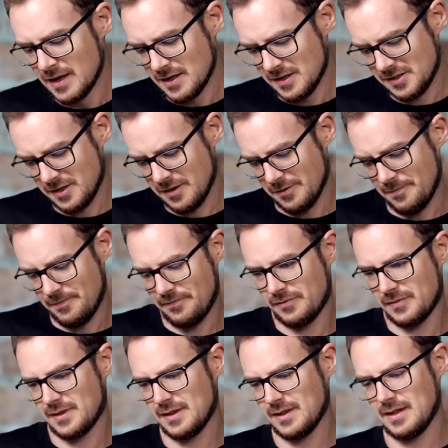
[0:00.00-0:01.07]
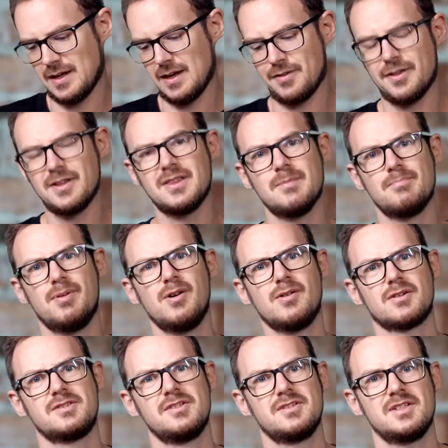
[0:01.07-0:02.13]
So I think the
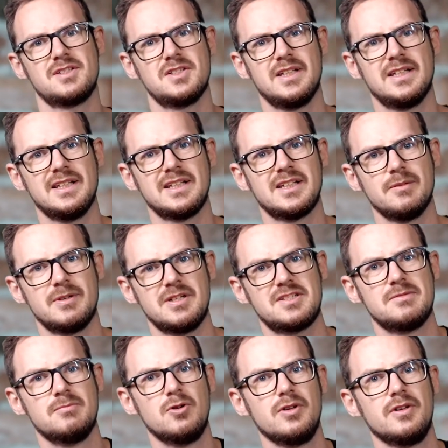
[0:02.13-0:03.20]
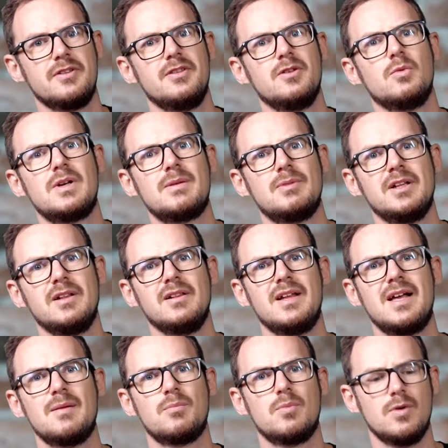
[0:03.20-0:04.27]
box is actually a little bit smaller than the Weebill
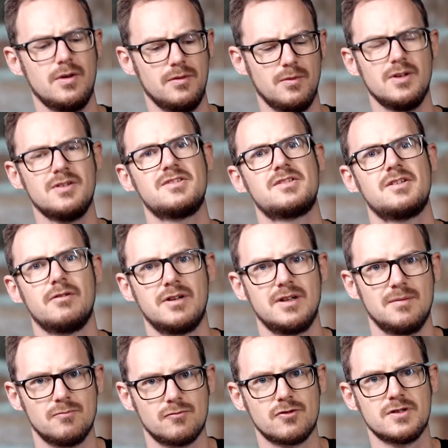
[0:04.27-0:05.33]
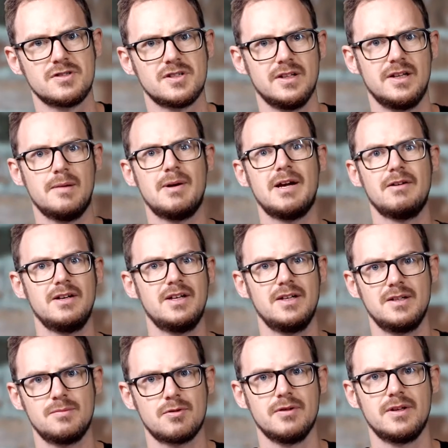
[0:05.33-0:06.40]
Lab one was. Sorry, I'm rustling about here,
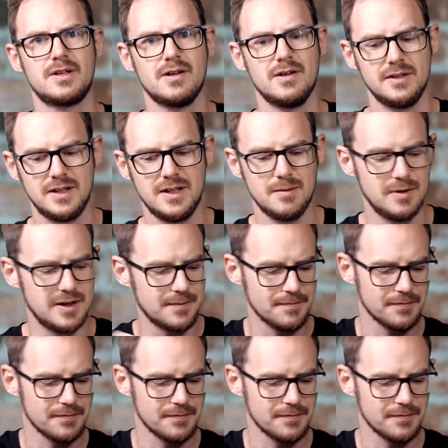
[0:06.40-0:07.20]
you probably can't hear me.